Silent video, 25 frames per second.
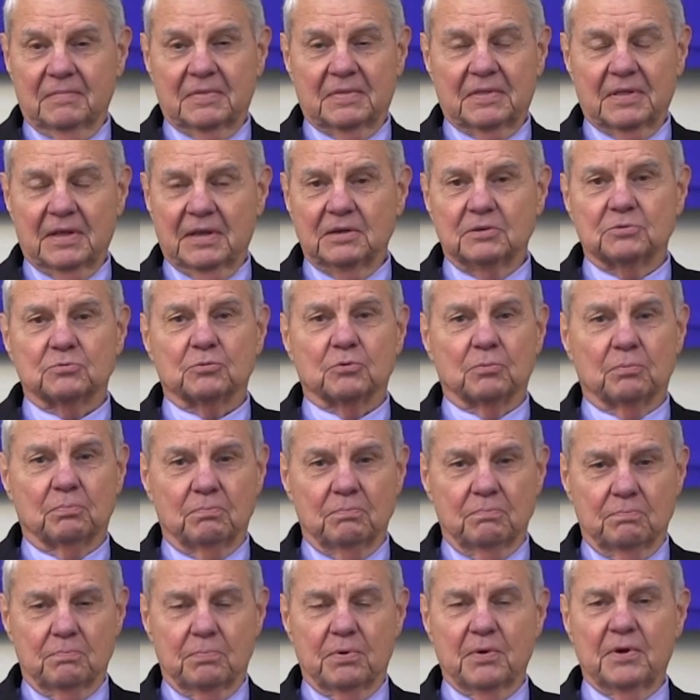Things were
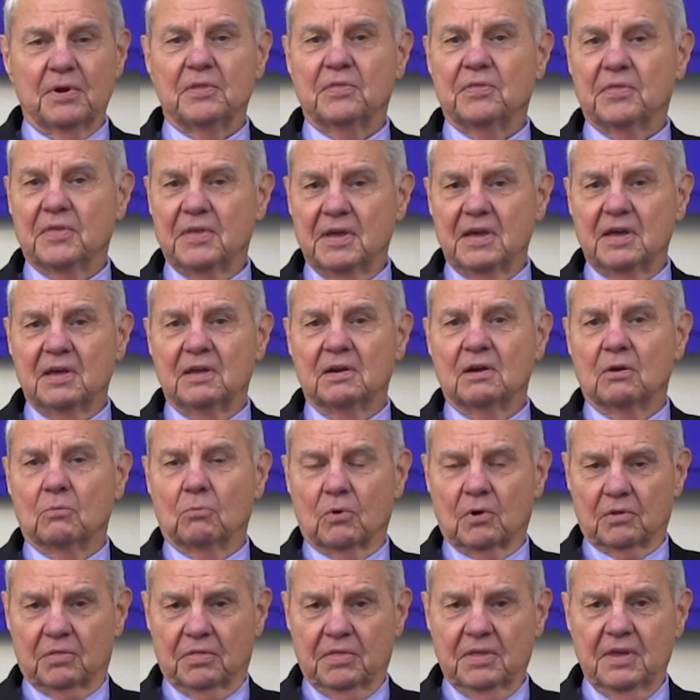pretty
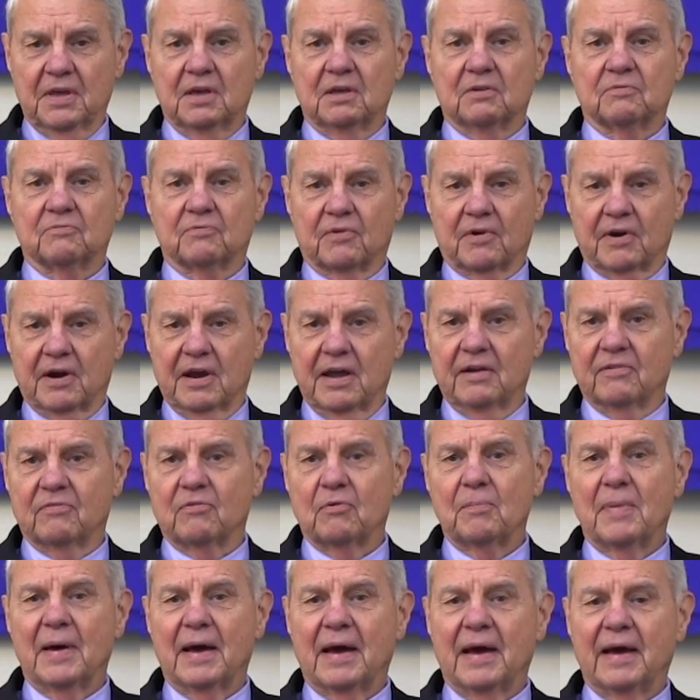thin for
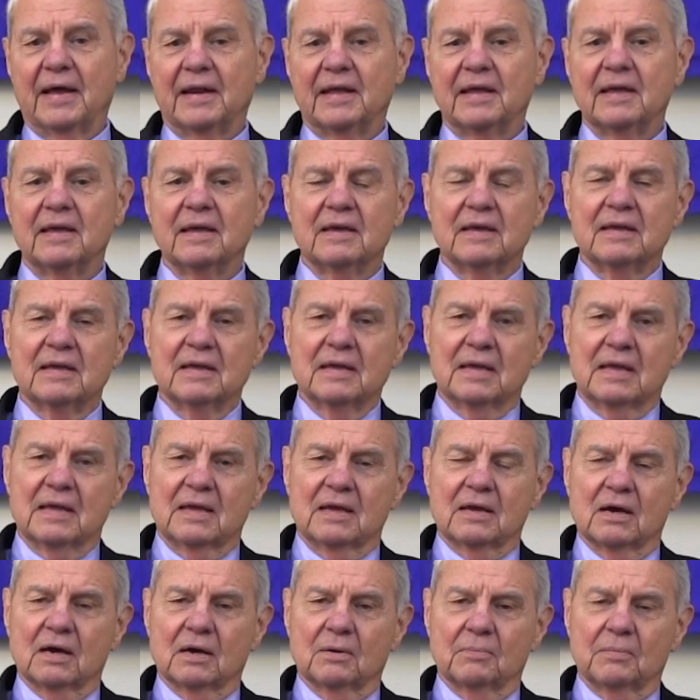everybody.
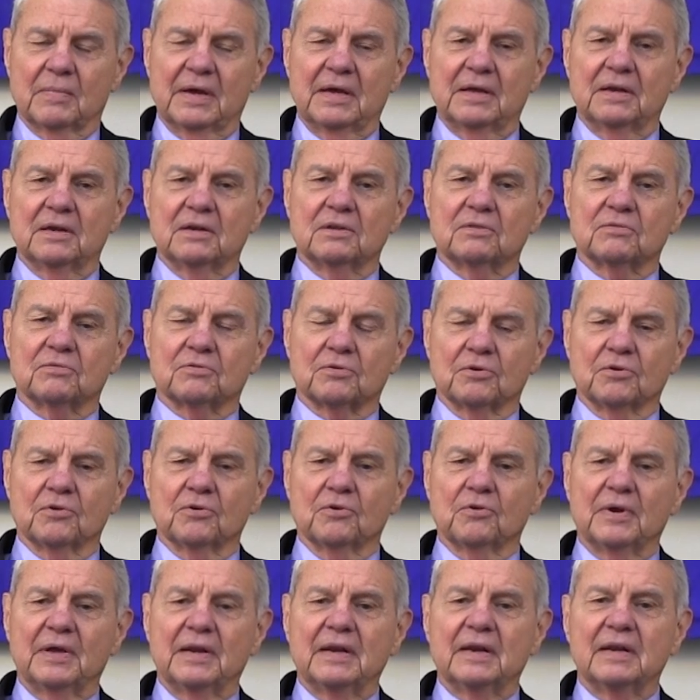Made it
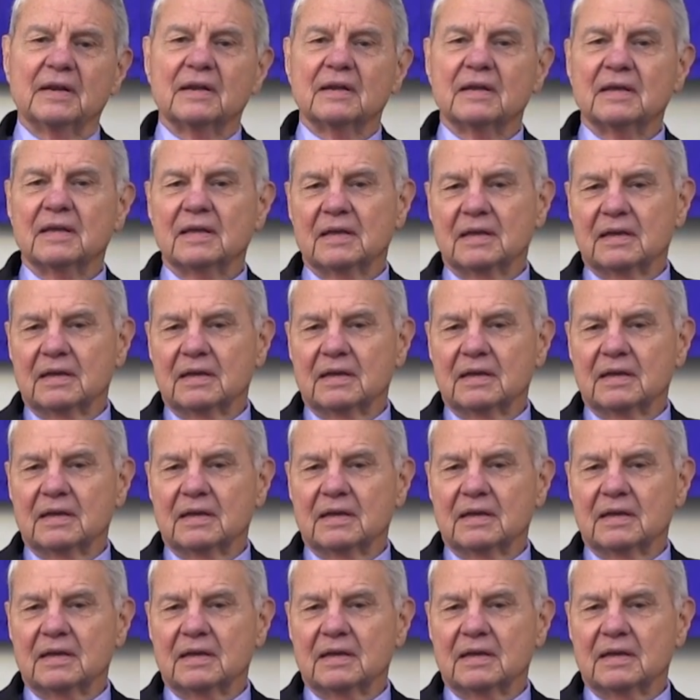through, and